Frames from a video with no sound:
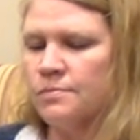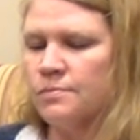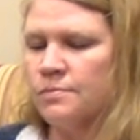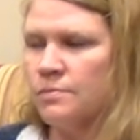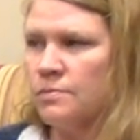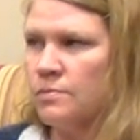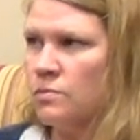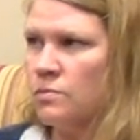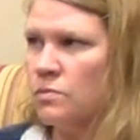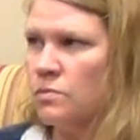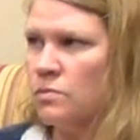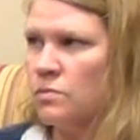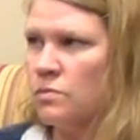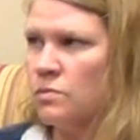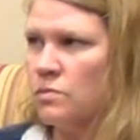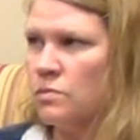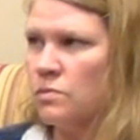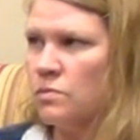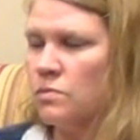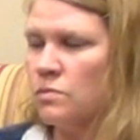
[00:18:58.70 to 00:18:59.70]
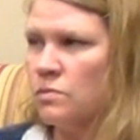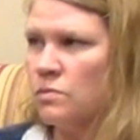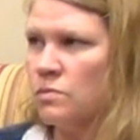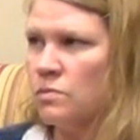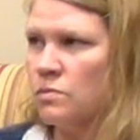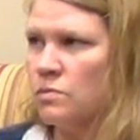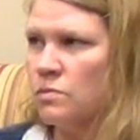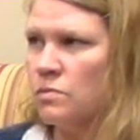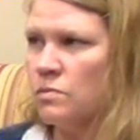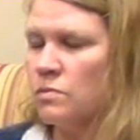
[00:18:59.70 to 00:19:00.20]

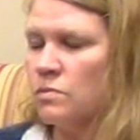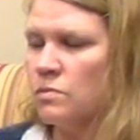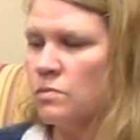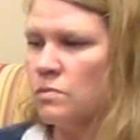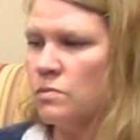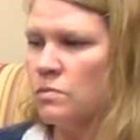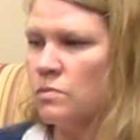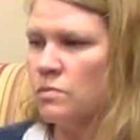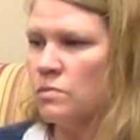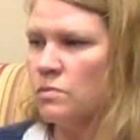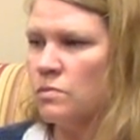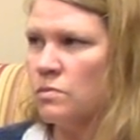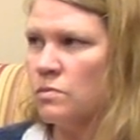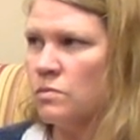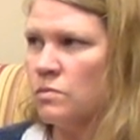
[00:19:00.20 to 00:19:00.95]
[no speech]